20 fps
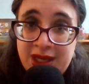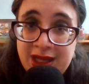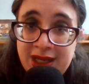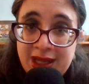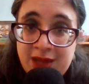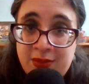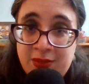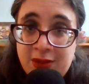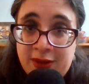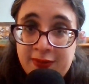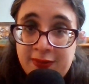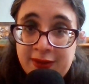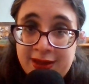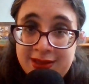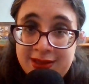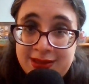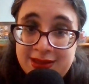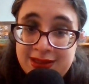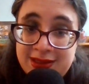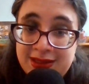again, my
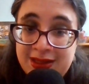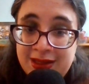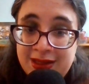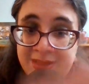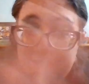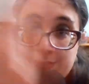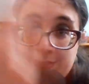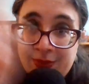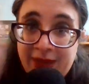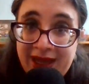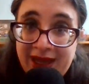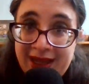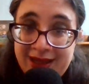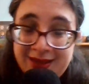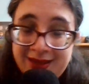friends, bye.